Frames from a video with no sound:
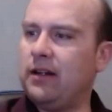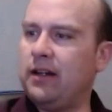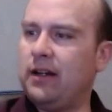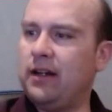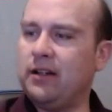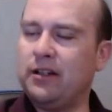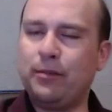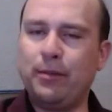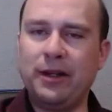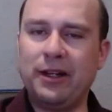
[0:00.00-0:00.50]

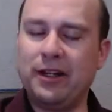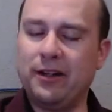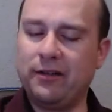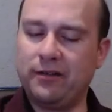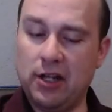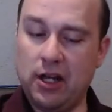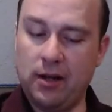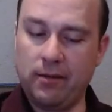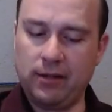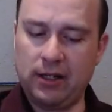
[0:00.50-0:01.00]
Uh, speaking of
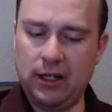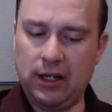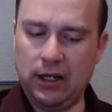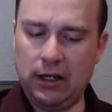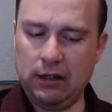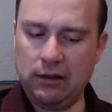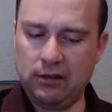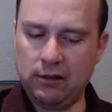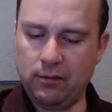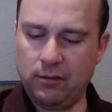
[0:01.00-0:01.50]
Tom
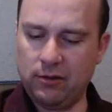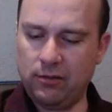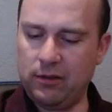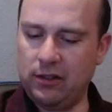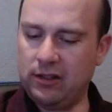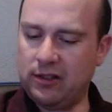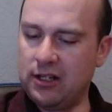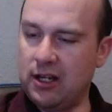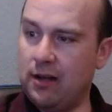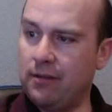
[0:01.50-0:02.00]
King, this must be
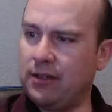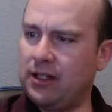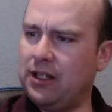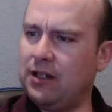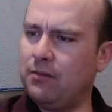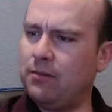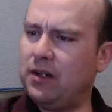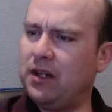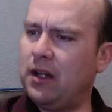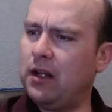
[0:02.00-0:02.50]
the Tom
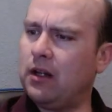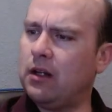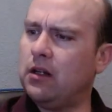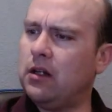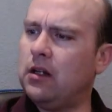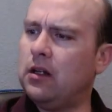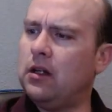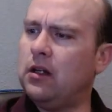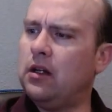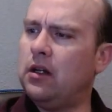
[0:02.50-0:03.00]
King pack.
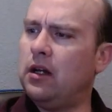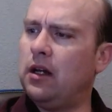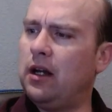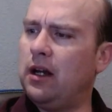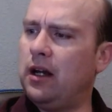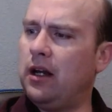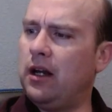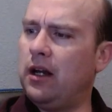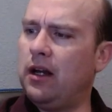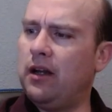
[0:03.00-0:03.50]

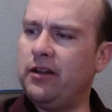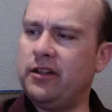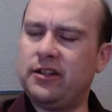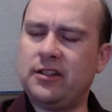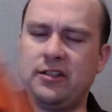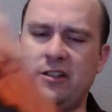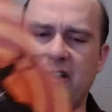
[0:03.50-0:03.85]
Uh, this